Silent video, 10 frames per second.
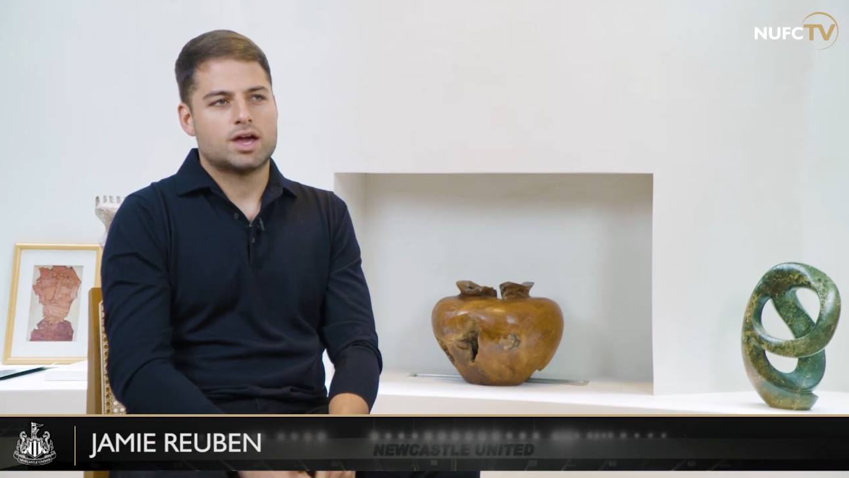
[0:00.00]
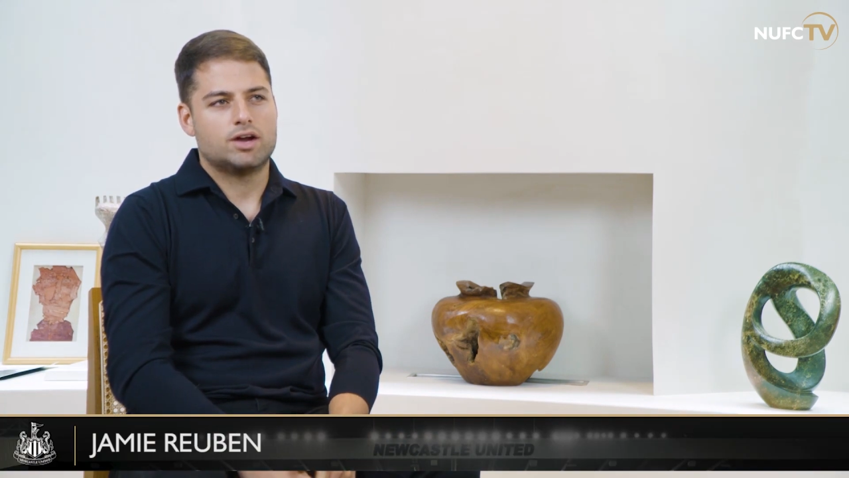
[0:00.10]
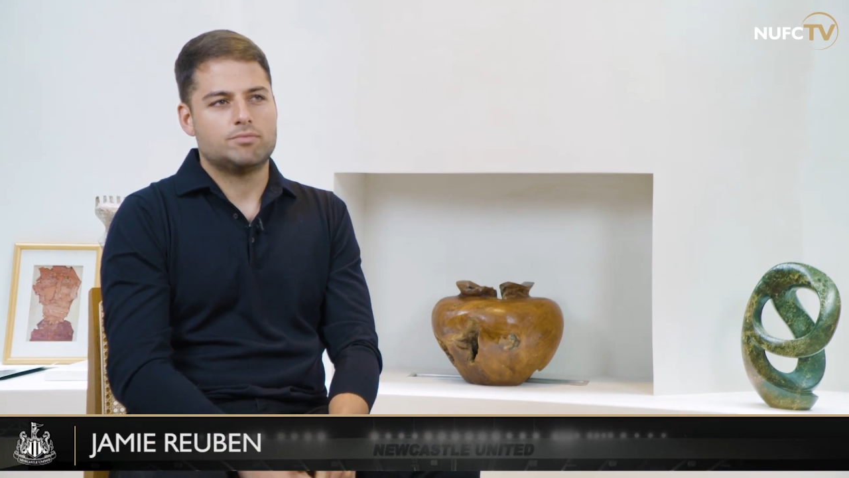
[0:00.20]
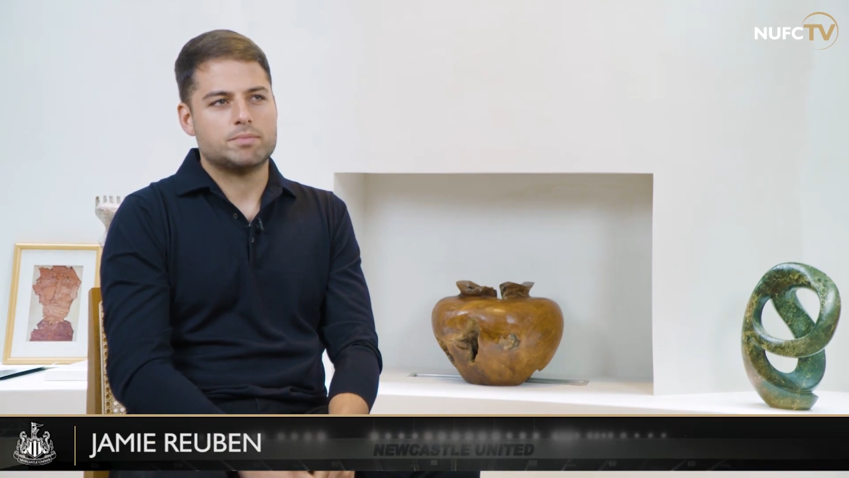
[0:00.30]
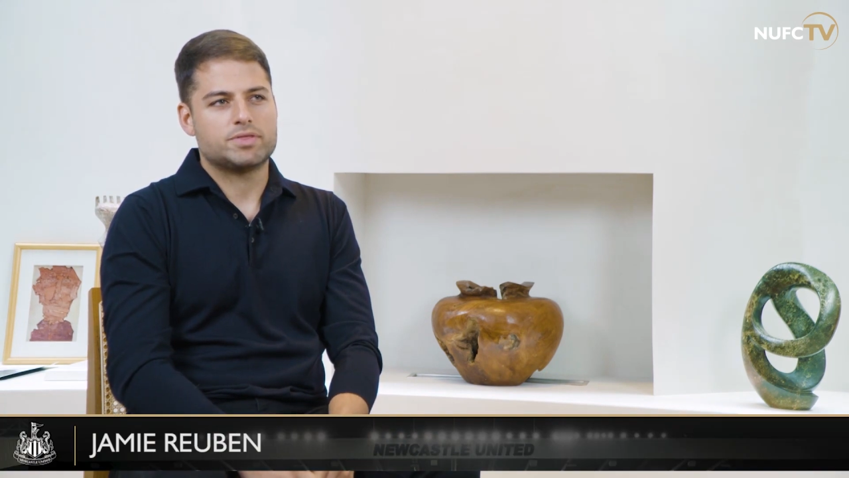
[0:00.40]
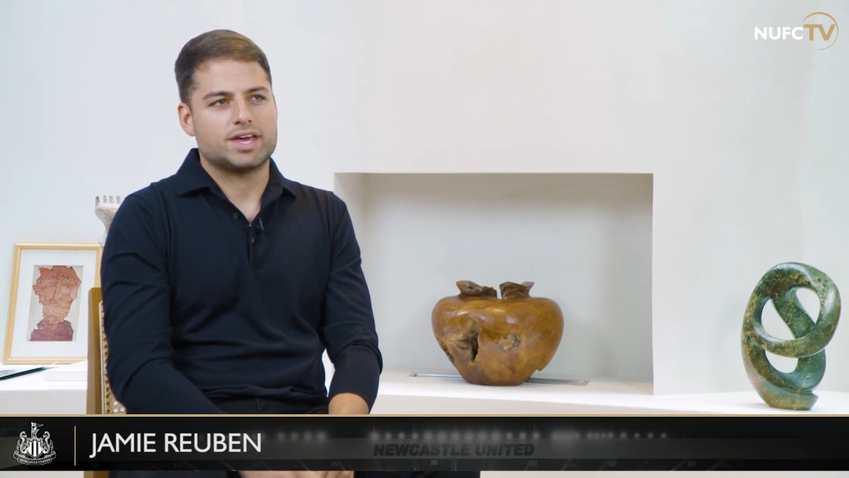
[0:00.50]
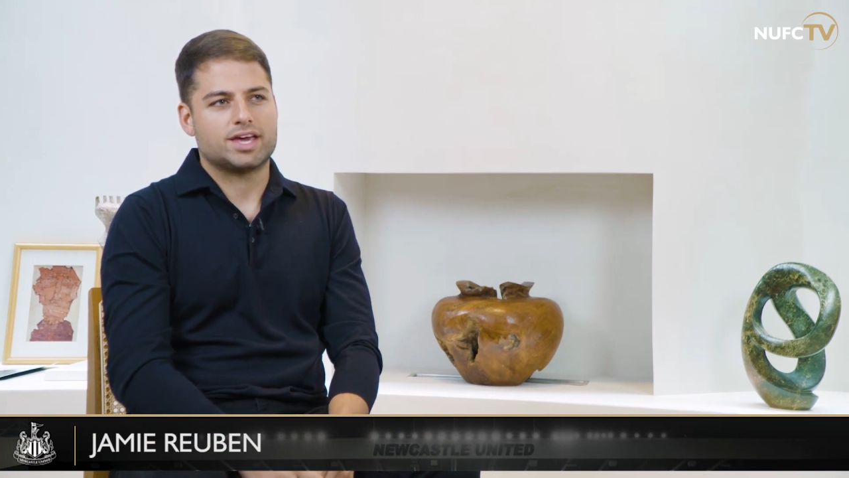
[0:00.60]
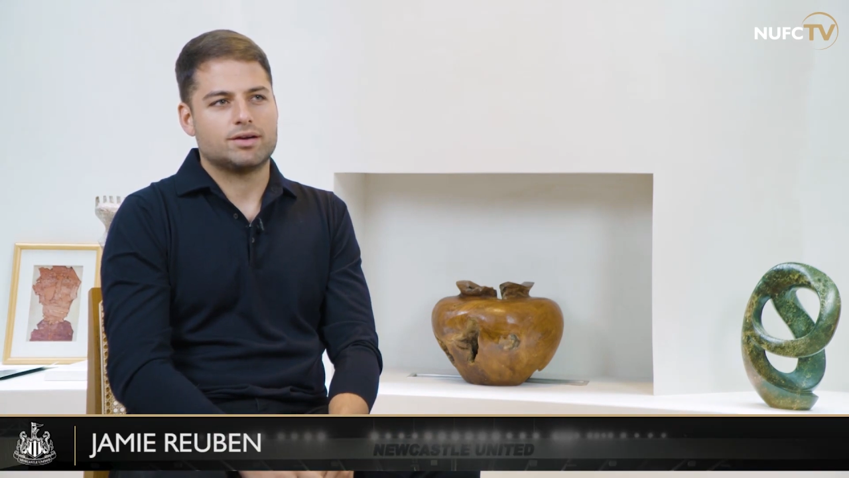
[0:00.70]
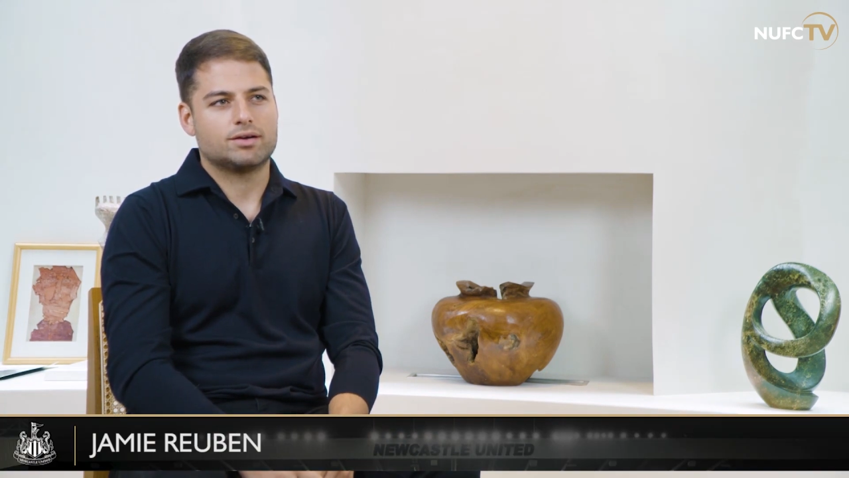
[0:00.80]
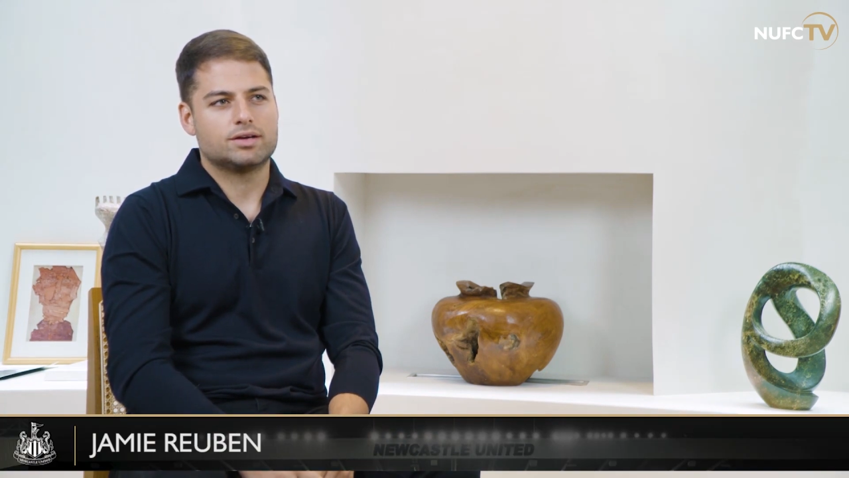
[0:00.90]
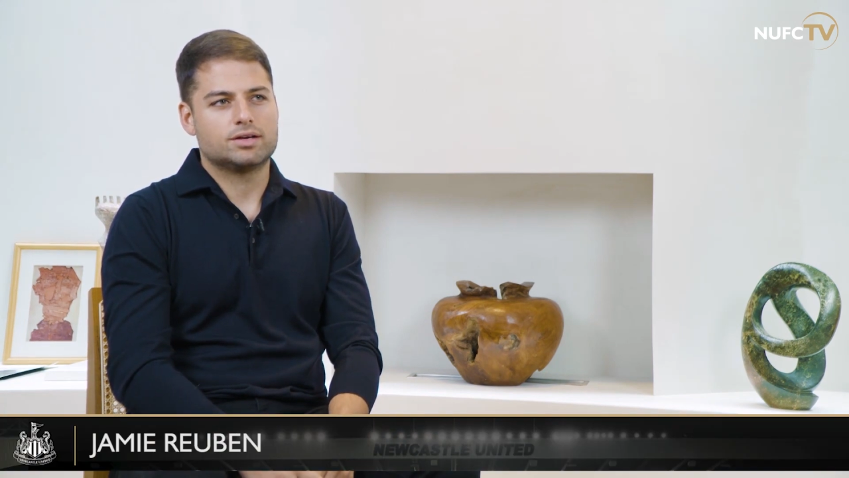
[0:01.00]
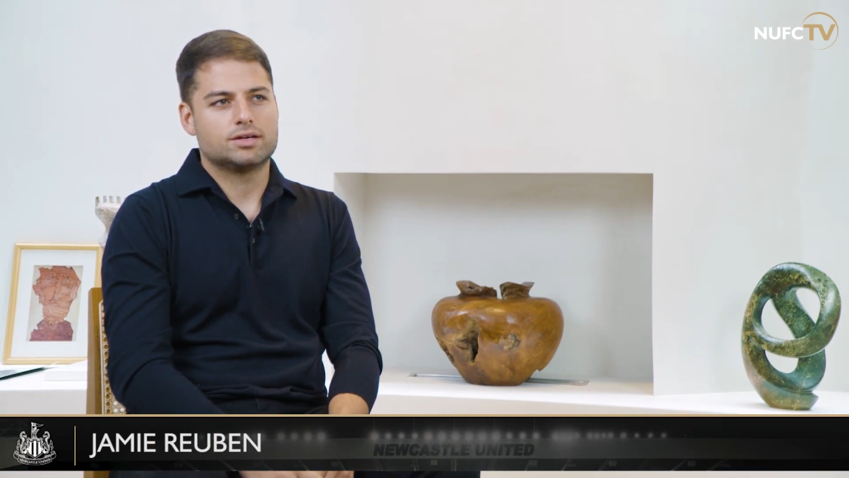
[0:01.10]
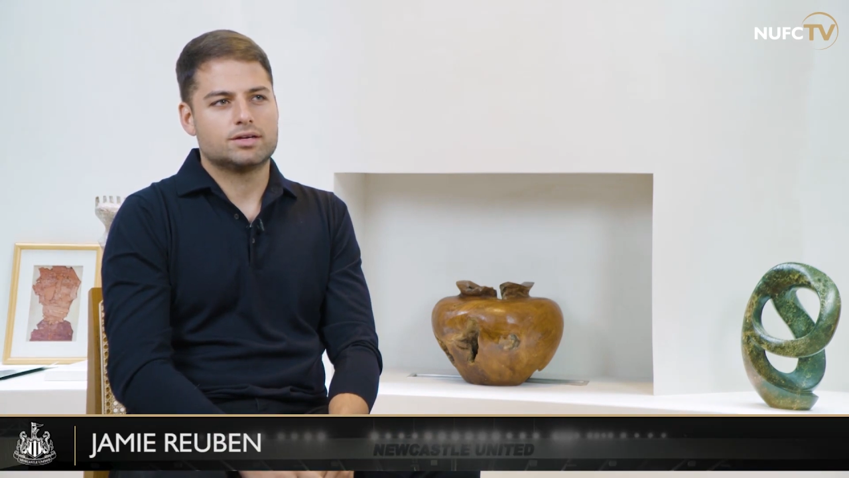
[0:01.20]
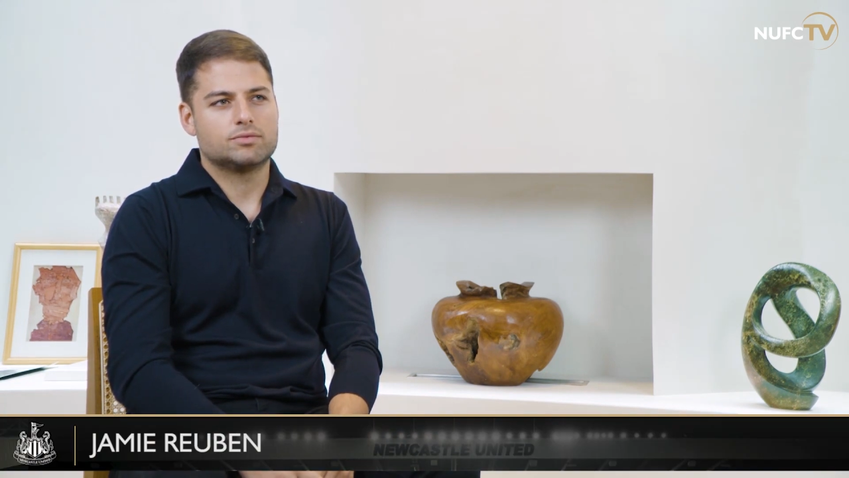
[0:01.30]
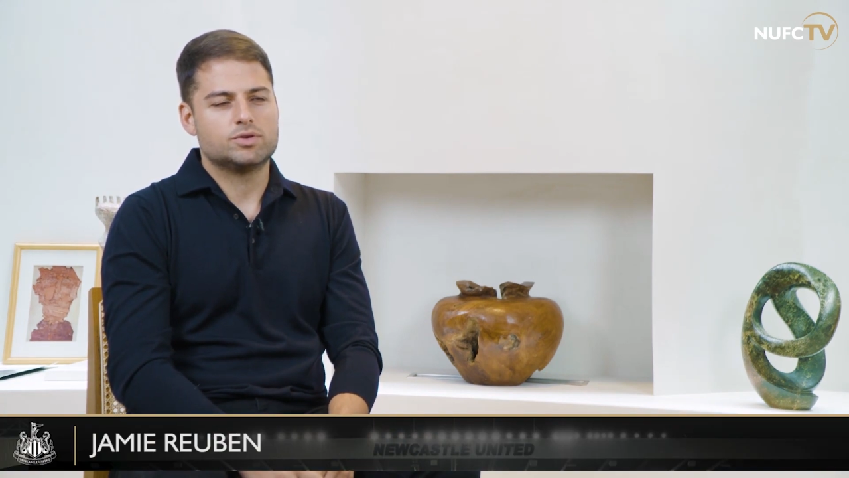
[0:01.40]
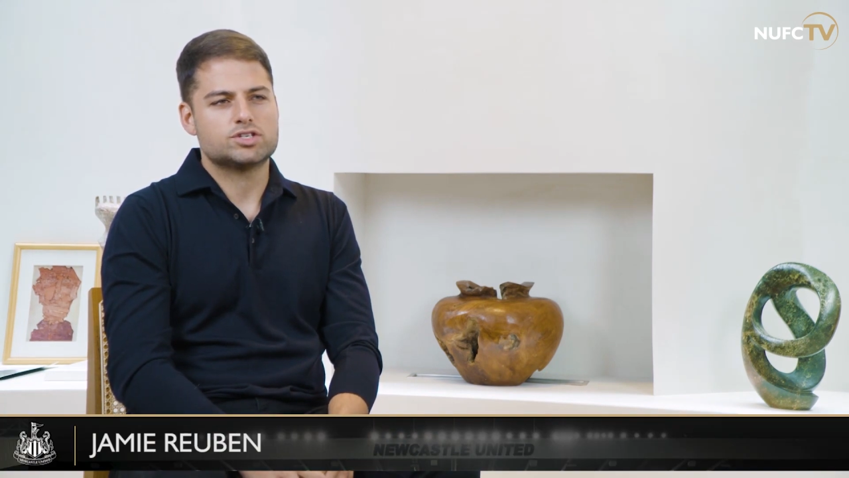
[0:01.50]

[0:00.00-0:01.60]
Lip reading: I remember thinking, we